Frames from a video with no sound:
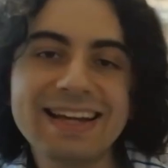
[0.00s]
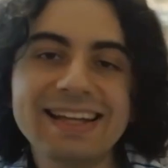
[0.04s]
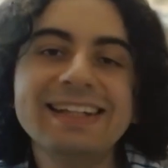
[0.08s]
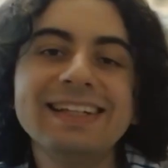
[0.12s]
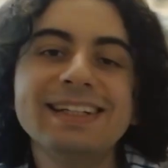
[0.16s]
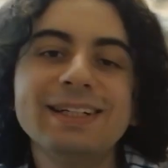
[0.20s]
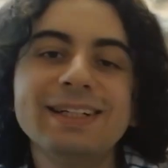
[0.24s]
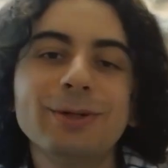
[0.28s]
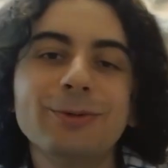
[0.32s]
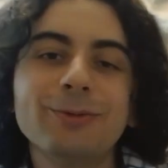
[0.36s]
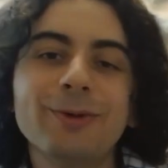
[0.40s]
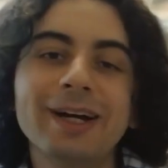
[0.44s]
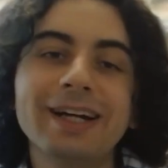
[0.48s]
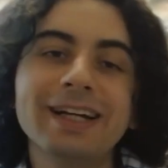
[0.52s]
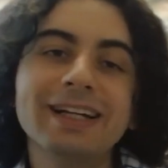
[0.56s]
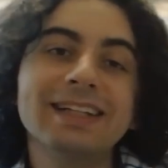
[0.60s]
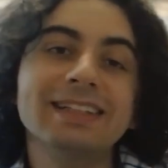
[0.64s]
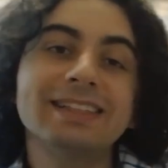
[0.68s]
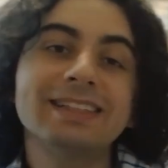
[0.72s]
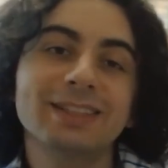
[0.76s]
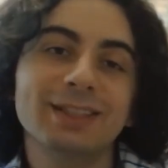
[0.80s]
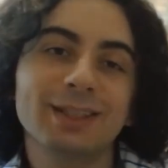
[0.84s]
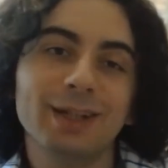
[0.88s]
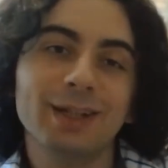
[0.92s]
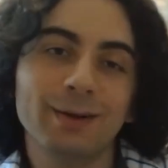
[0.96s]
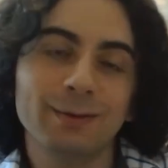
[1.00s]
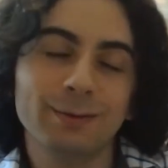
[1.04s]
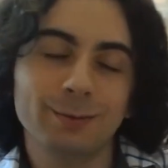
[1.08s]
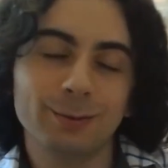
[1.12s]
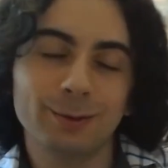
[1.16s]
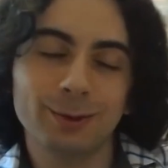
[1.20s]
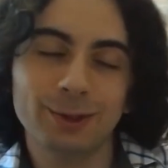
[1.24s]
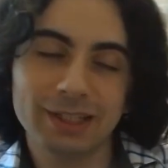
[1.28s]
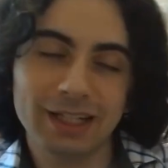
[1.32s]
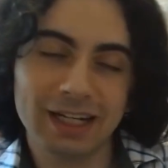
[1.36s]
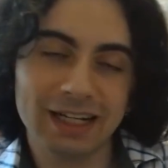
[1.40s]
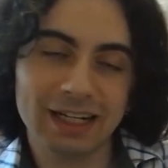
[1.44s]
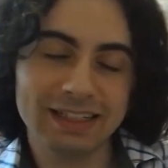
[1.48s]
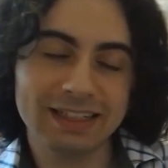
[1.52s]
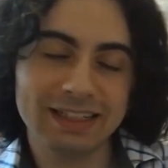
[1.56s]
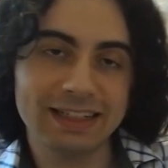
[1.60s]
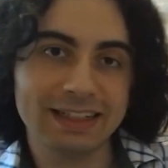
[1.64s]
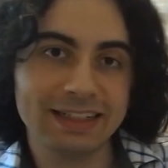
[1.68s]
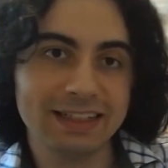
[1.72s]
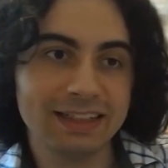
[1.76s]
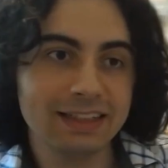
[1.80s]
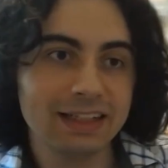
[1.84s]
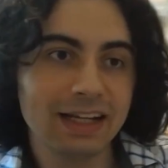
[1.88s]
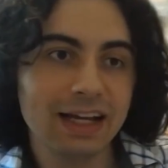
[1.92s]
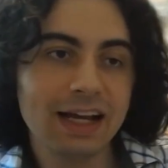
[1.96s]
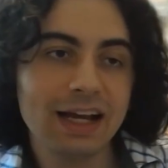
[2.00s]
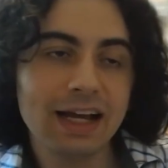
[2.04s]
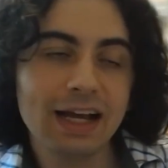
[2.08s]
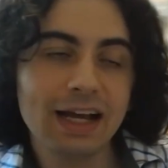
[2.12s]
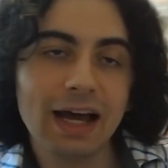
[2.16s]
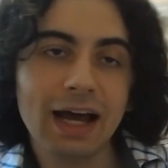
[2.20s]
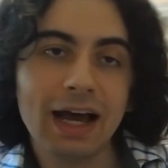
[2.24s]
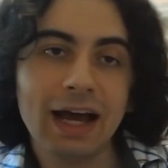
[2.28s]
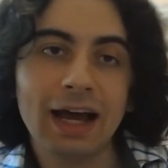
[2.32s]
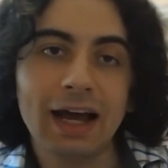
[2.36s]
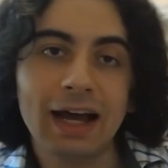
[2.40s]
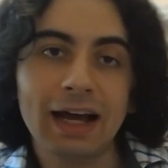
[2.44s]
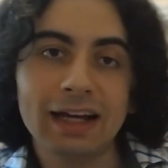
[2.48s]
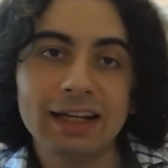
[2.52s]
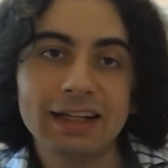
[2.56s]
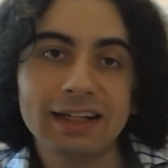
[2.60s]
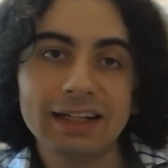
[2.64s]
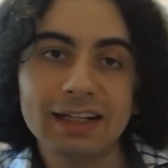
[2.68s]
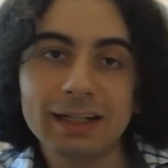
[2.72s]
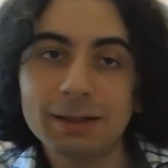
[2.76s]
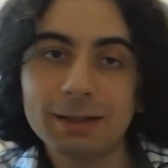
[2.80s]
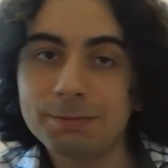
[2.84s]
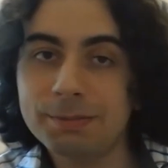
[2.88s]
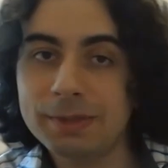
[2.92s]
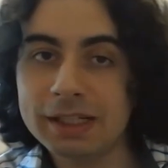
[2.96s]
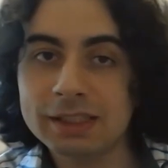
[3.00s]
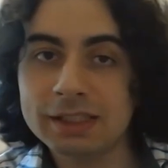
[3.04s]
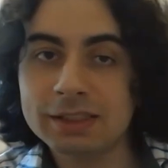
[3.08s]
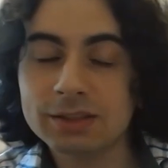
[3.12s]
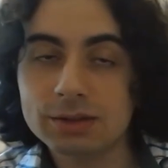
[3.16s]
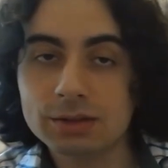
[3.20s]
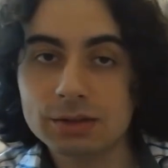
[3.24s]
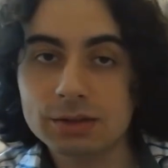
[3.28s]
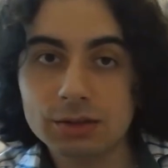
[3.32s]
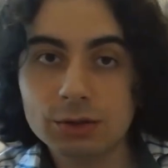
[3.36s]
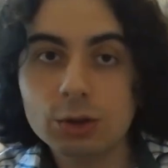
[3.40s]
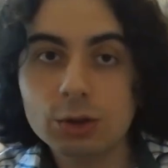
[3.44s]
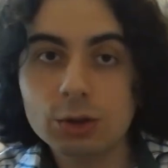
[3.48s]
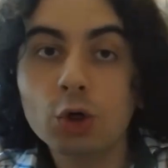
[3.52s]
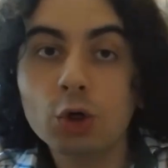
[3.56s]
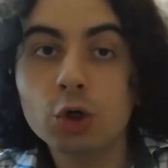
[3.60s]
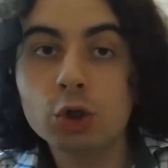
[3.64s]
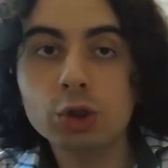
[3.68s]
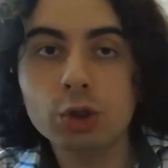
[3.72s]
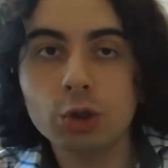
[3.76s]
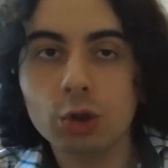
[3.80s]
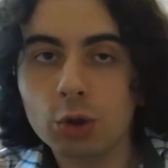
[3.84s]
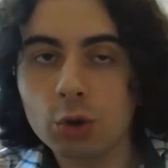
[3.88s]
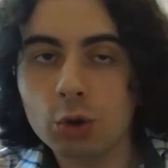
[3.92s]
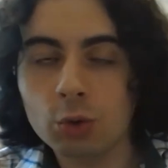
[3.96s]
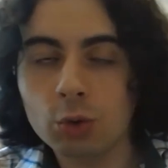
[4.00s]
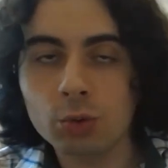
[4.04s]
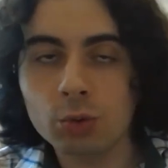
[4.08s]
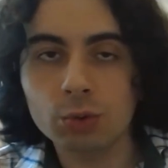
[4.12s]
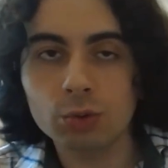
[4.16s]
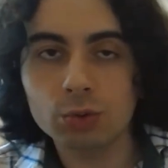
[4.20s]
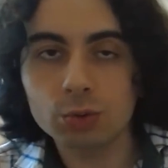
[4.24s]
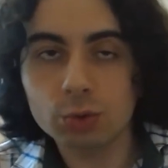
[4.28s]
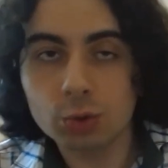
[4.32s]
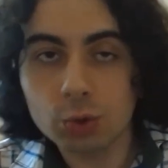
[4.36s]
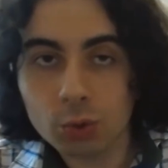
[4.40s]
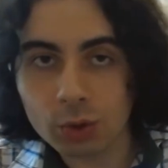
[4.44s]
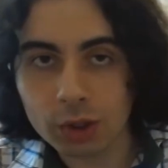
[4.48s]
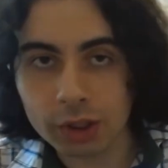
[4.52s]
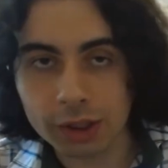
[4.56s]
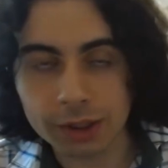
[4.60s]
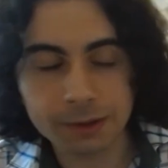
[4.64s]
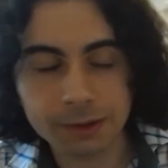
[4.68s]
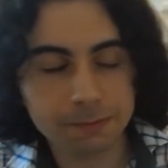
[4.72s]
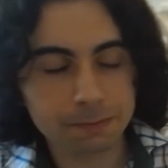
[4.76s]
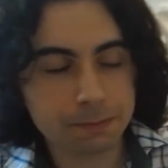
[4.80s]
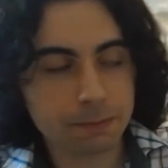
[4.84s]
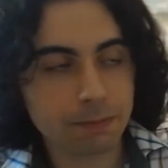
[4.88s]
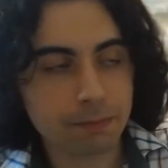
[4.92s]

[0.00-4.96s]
Either way, it's a tough word, I get it. And it means good ruler.